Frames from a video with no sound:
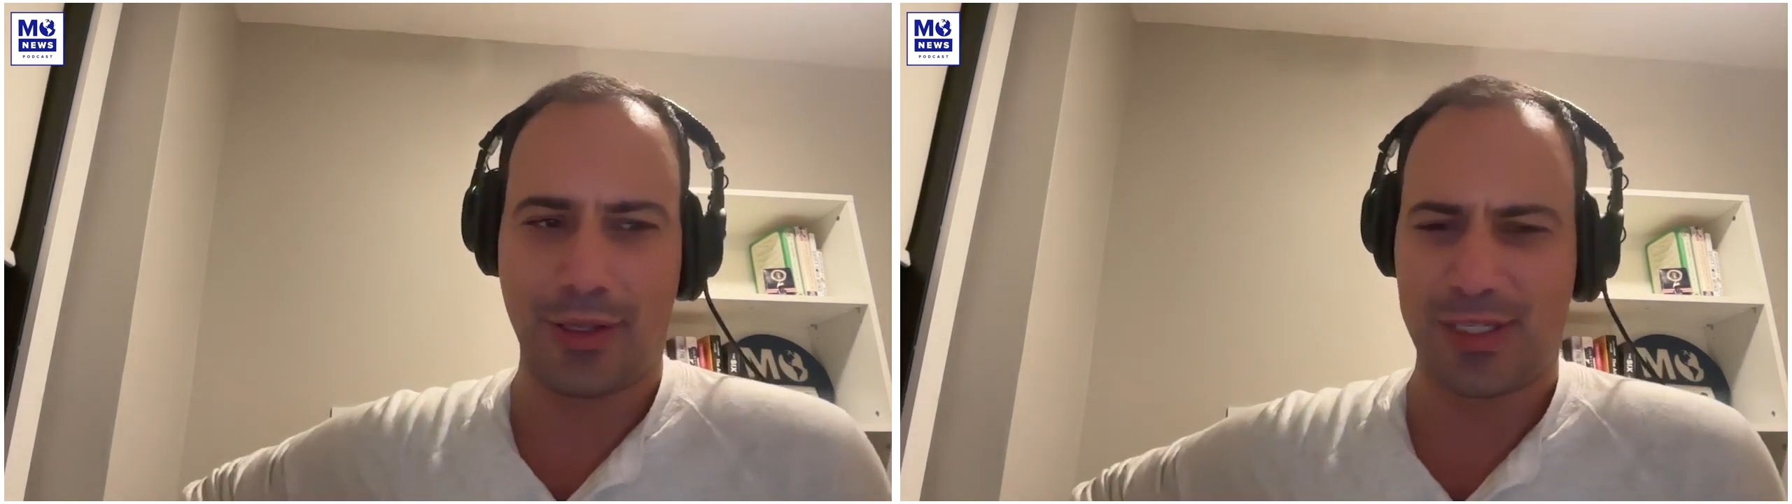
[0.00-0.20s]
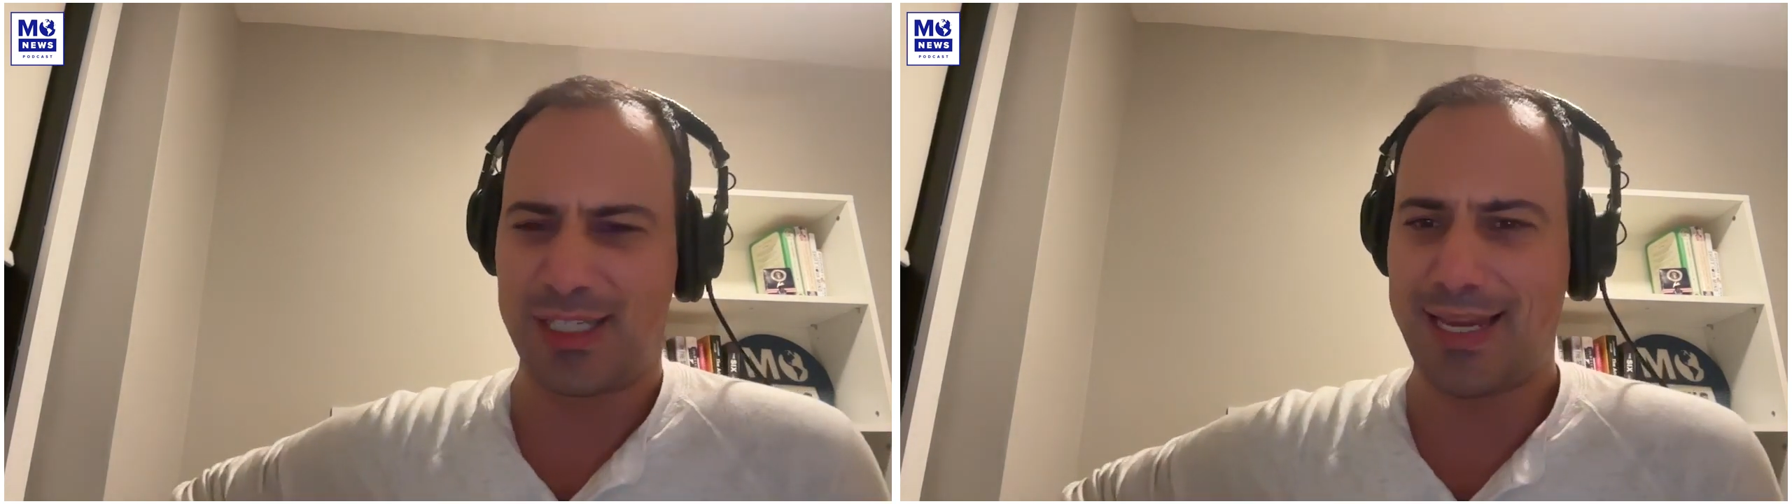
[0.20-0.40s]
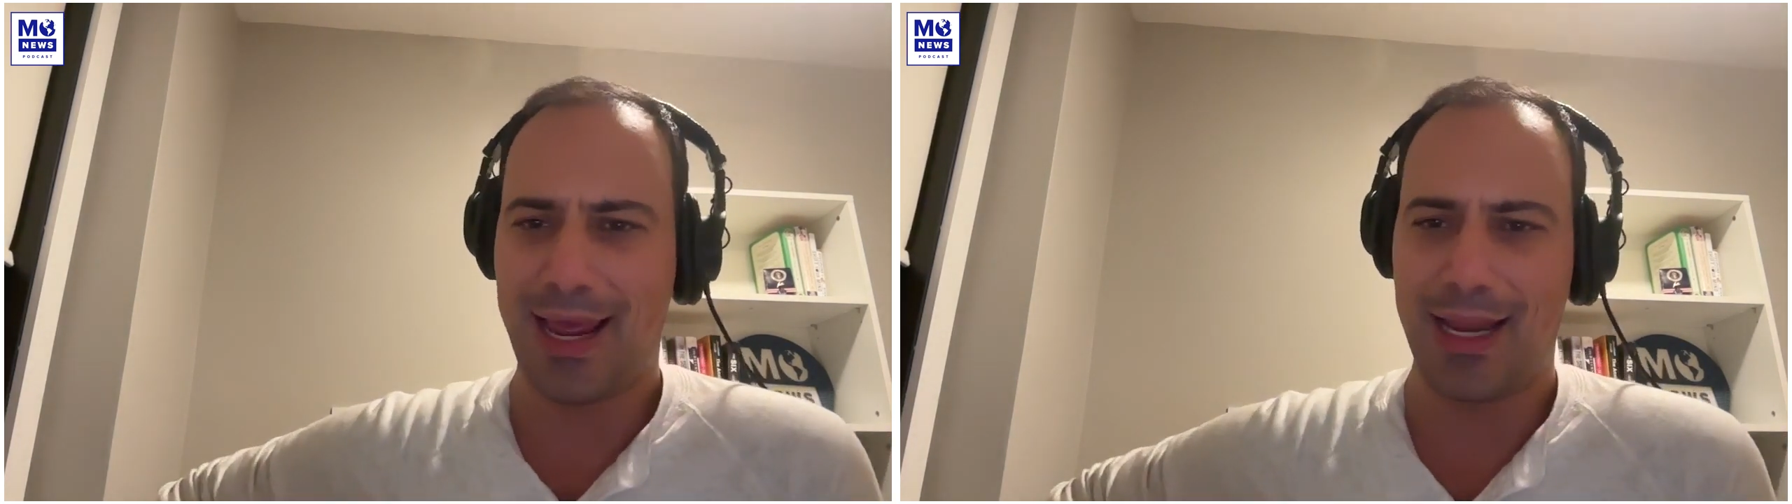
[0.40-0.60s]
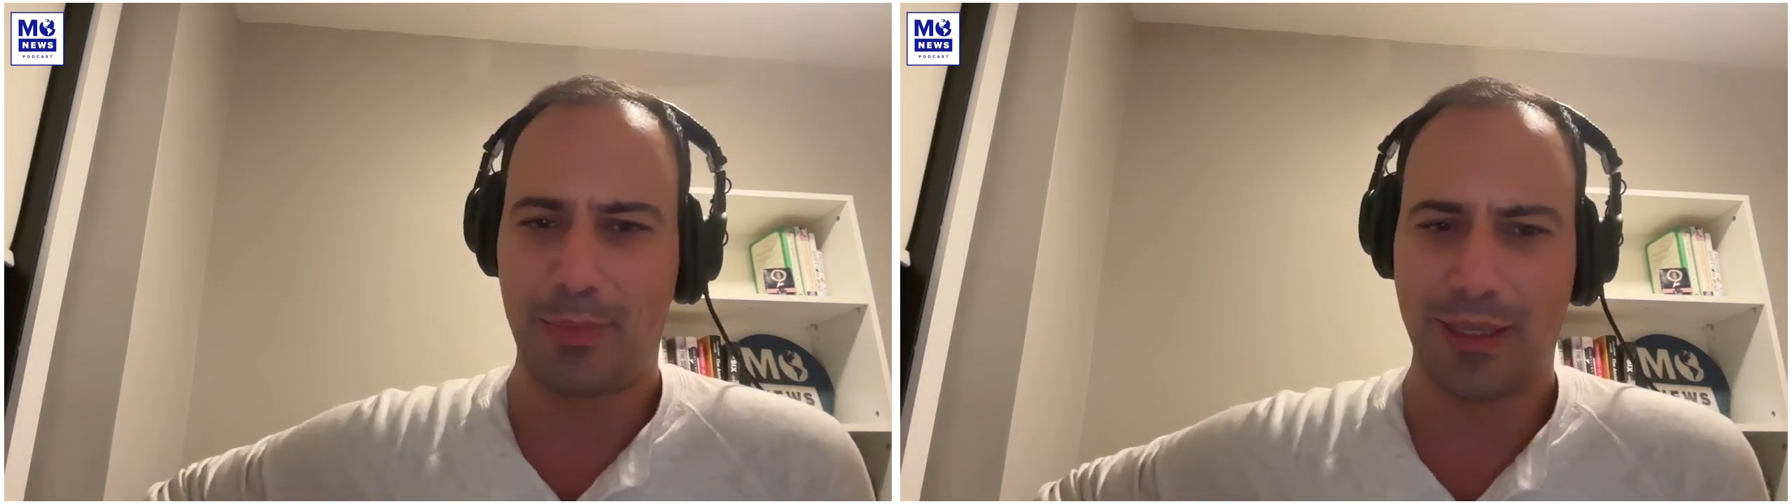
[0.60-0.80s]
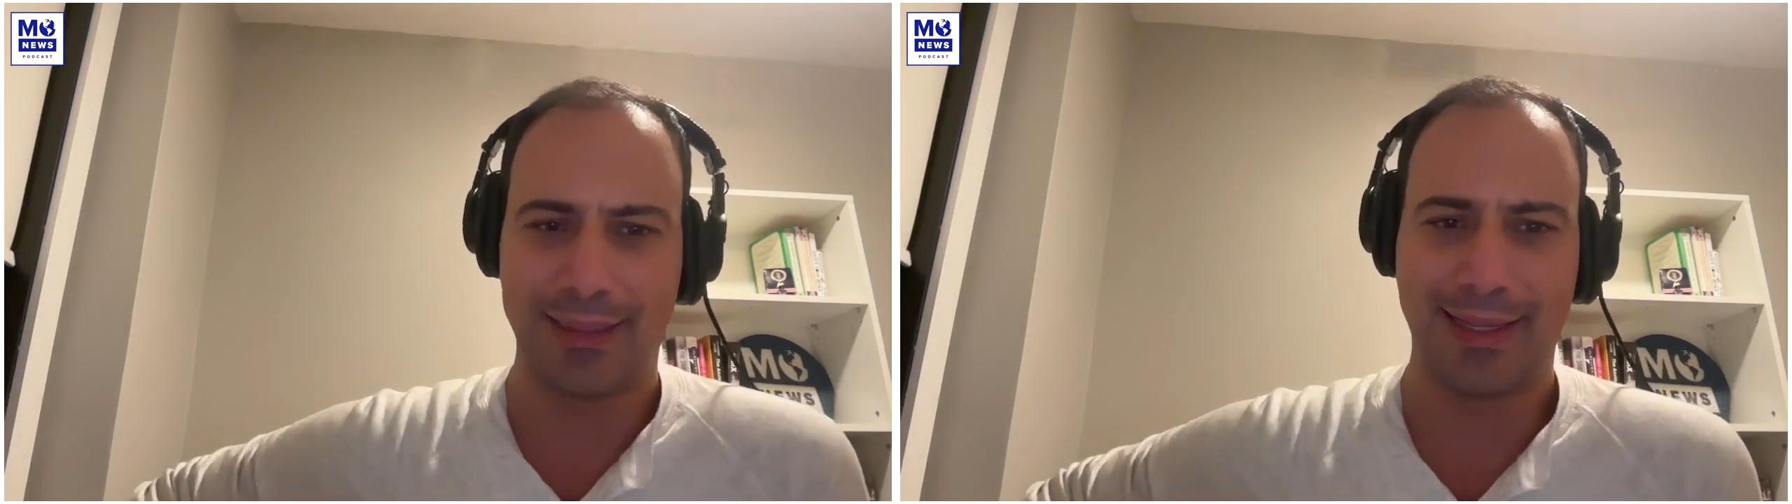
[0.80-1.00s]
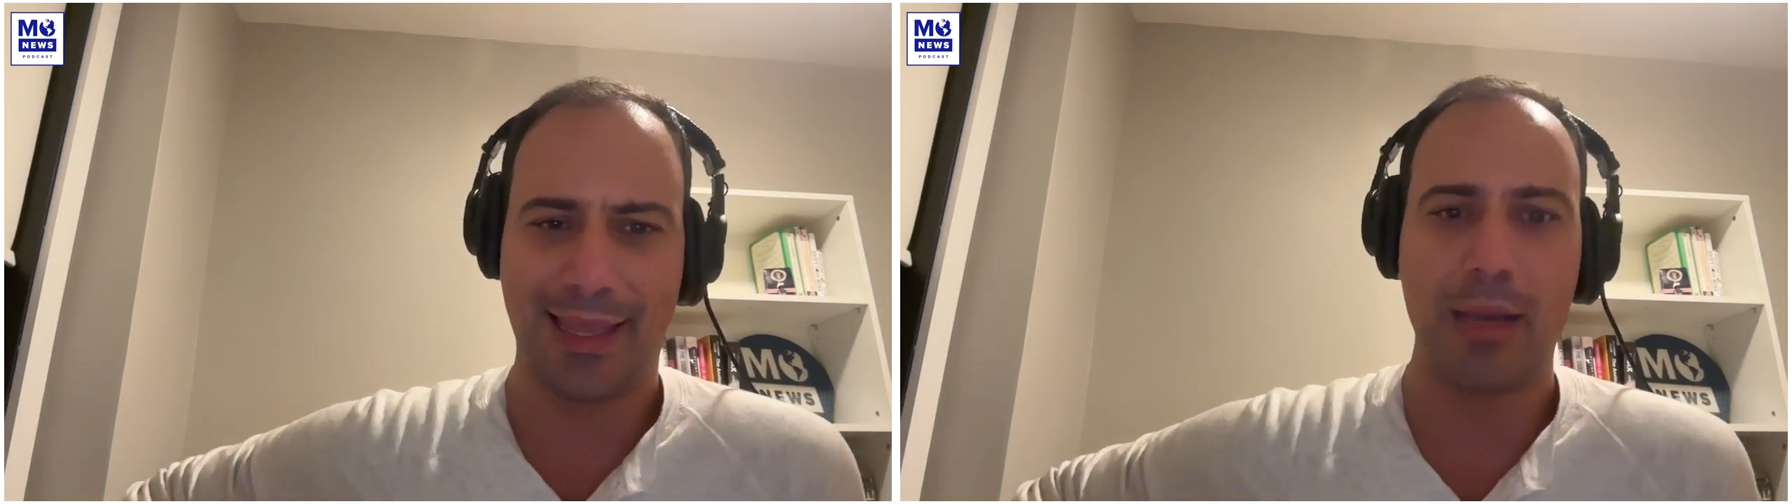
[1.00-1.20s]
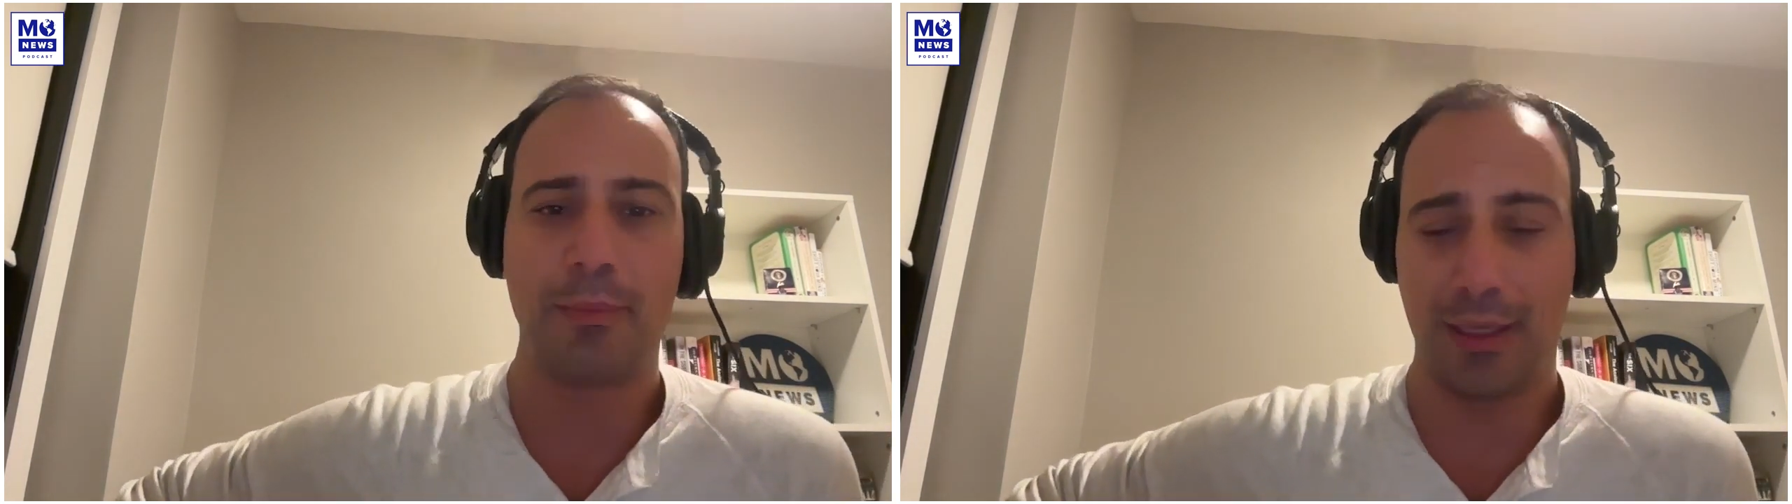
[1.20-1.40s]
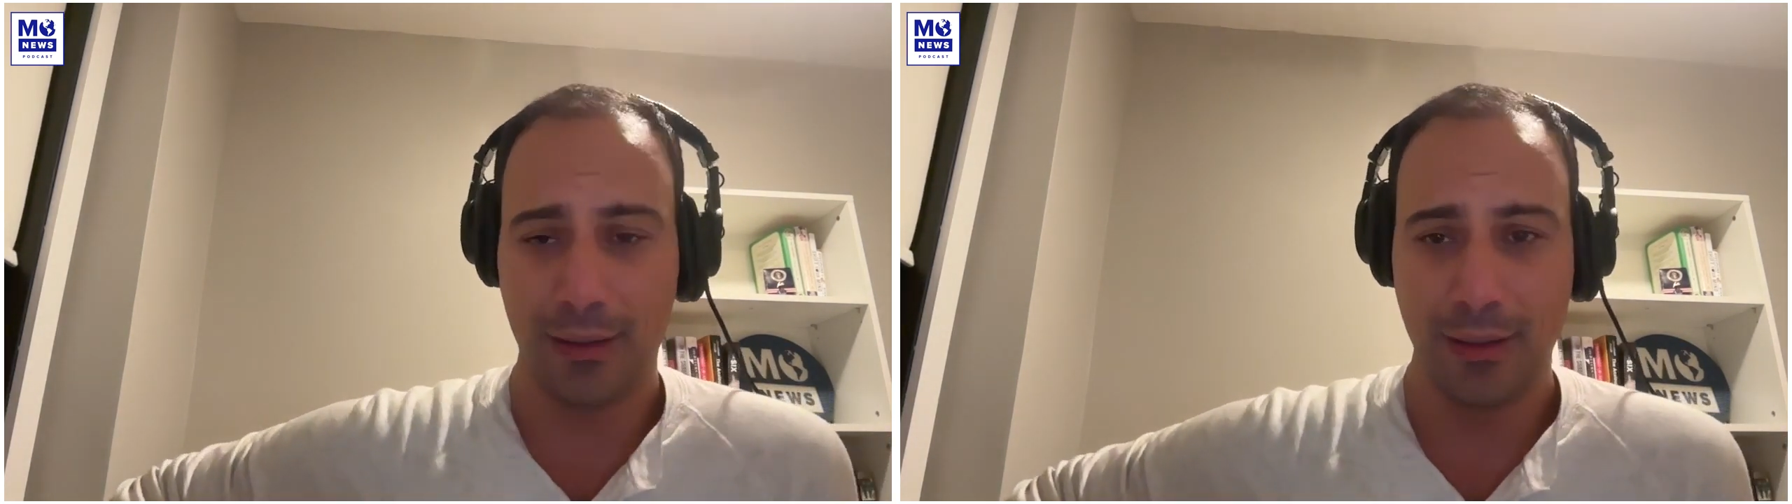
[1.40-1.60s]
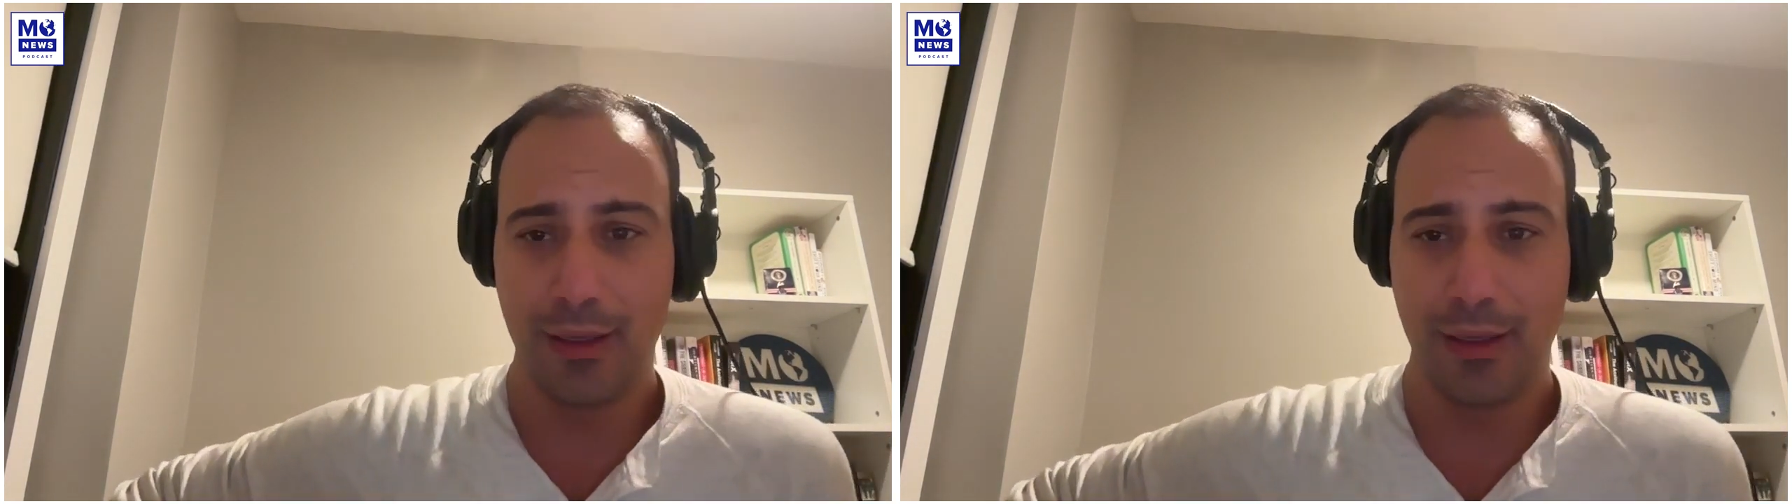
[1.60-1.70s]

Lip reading: there's a CIA plot to get me.